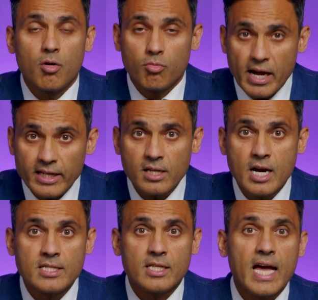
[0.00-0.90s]

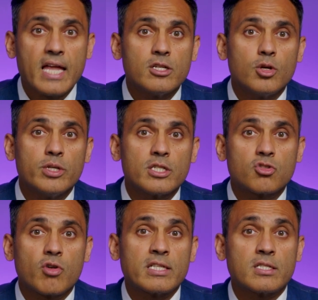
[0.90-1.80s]
Recognizing anhedonia's
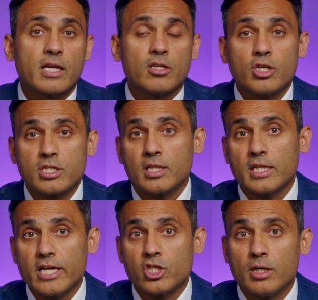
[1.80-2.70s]
transdiagnostic
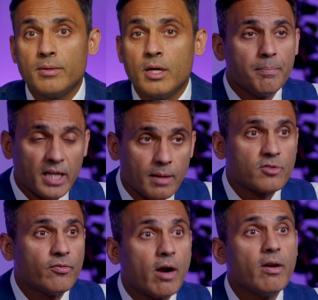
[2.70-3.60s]
nature
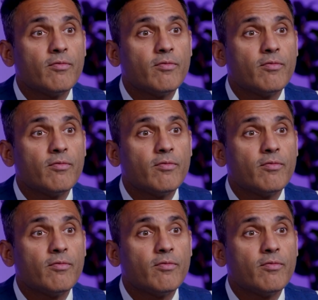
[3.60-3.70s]
becomes very,